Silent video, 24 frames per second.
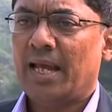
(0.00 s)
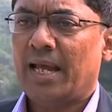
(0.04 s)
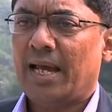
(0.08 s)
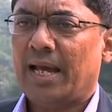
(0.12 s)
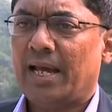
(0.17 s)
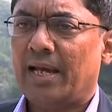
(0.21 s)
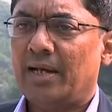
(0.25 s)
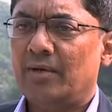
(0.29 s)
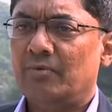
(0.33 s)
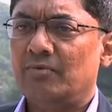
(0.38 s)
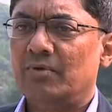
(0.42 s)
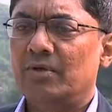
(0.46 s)

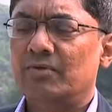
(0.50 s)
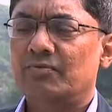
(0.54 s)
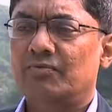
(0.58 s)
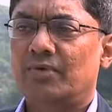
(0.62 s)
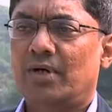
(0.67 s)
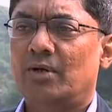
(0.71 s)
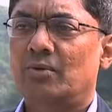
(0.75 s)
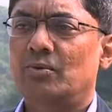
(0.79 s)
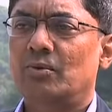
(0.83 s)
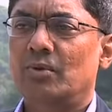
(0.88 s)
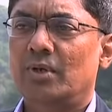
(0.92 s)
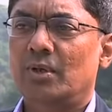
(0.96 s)
And we
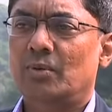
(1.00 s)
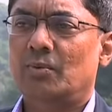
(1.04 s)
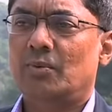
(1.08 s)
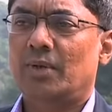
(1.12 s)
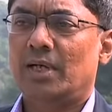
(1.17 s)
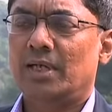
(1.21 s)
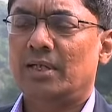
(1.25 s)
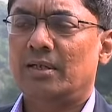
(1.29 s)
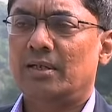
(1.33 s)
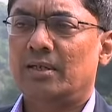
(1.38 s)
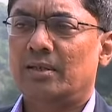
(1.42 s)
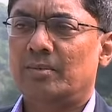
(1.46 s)
found
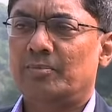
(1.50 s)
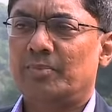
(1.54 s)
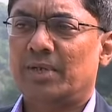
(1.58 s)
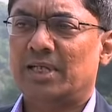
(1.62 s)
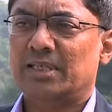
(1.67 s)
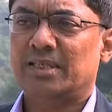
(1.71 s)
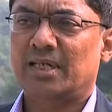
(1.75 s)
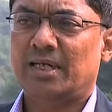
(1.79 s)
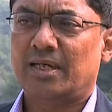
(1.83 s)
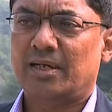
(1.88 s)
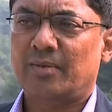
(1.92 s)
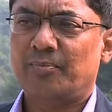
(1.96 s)
one
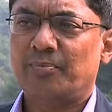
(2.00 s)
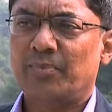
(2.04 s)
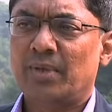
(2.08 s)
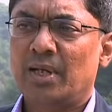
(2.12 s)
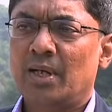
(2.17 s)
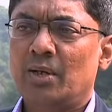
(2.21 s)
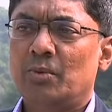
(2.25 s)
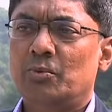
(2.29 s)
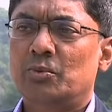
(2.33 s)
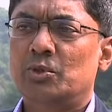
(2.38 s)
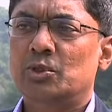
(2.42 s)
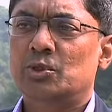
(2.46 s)
pulsar
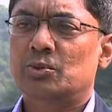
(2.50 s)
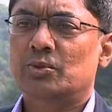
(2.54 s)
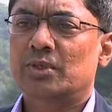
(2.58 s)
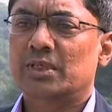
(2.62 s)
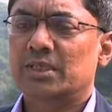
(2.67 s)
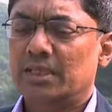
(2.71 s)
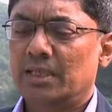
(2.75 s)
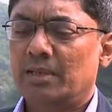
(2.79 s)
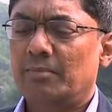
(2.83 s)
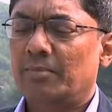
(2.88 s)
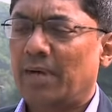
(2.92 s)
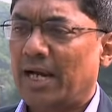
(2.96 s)
which
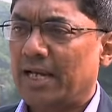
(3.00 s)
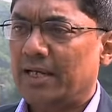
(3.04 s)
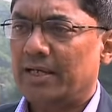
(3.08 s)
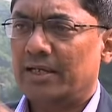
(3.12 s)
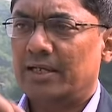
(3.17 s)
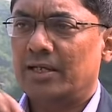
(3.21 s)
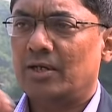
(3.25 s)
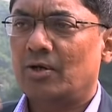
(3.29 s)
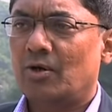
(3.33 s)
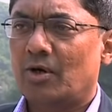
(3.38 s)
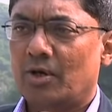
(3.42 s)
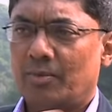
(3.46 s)
was in a
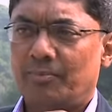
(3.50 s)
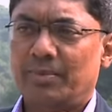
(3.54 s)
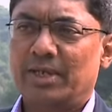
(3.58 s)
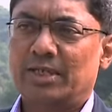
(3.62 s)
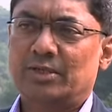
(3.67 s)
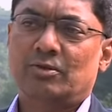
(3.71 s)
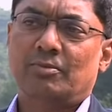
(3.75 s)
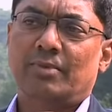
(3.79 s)
binary orbit.